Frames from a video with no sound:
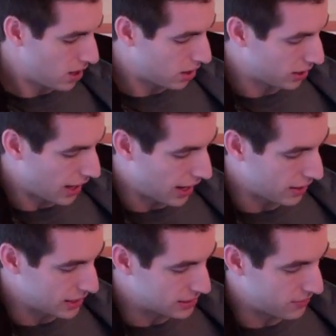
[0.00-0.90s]
okay,
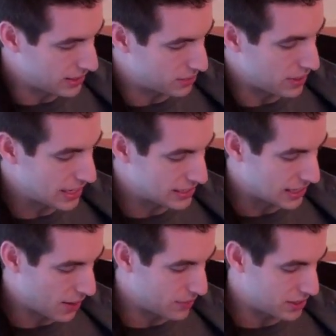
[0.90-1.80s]
because of this
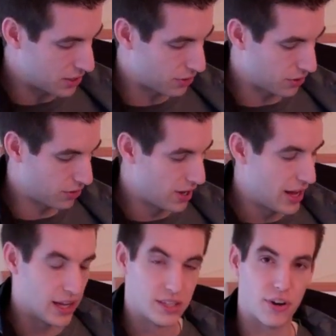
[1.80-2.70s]
inside material.
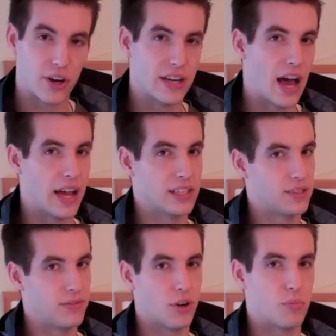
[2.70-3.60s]
It's very nice,
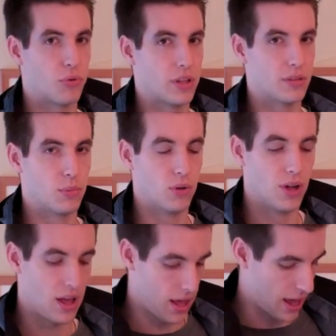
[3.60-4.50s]
it's very
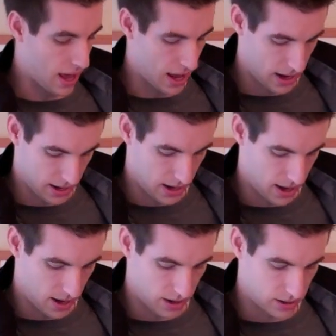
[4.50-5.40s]
breathable, and
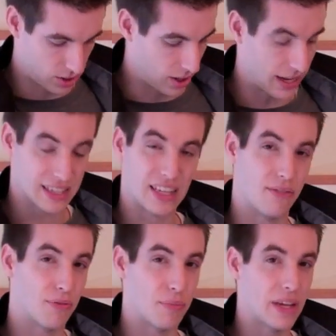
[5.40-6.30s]
so like I
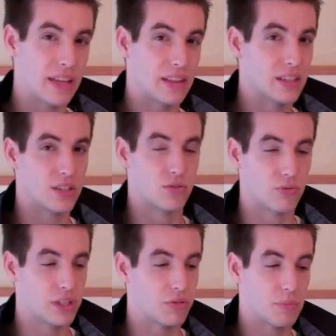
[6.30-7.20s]
said, for me, this has
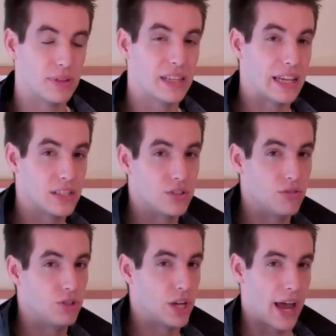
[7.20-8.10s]
really replaced
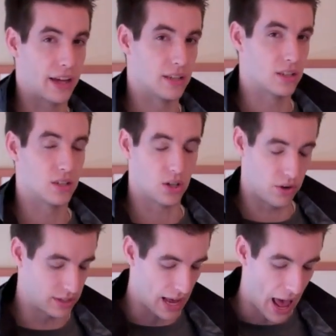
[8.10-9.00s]
two jackets,
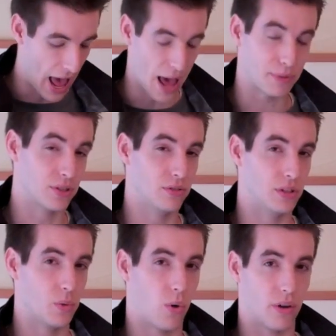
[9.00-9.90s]
so it's
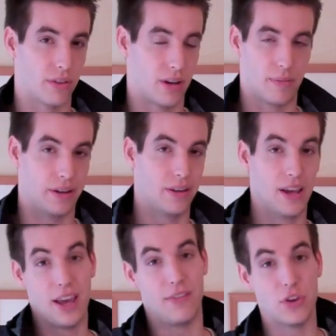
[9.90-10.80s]
absolutely worth it. I mean,
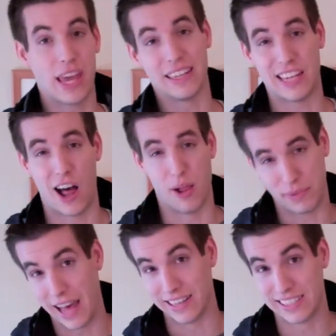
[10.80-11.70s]
if you can't tell, I'm
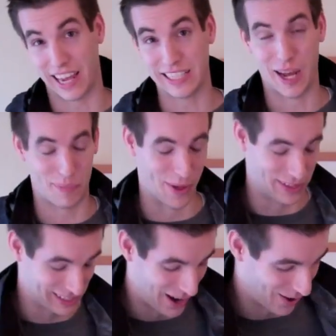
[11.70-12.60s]
kind of psyched up on
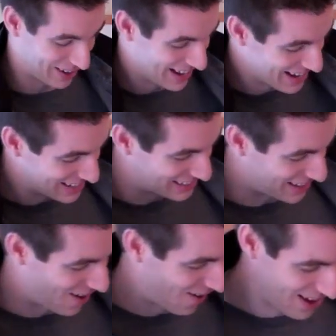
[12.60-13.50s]
this coat.
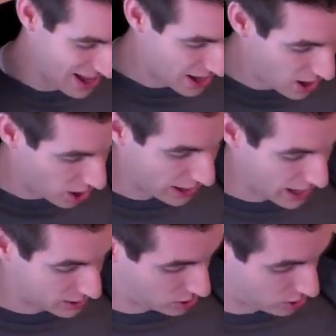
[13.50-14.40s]
So,
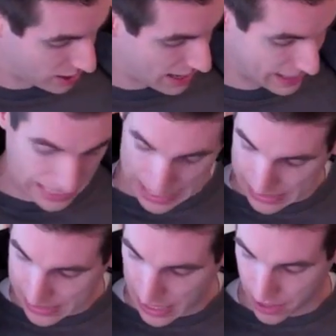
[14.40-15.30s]
okay, so looking at the
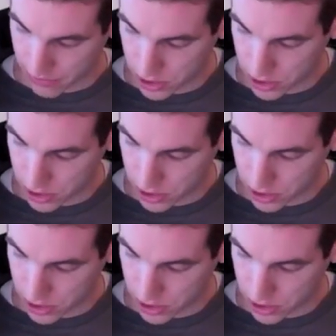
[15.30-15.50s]
inside of the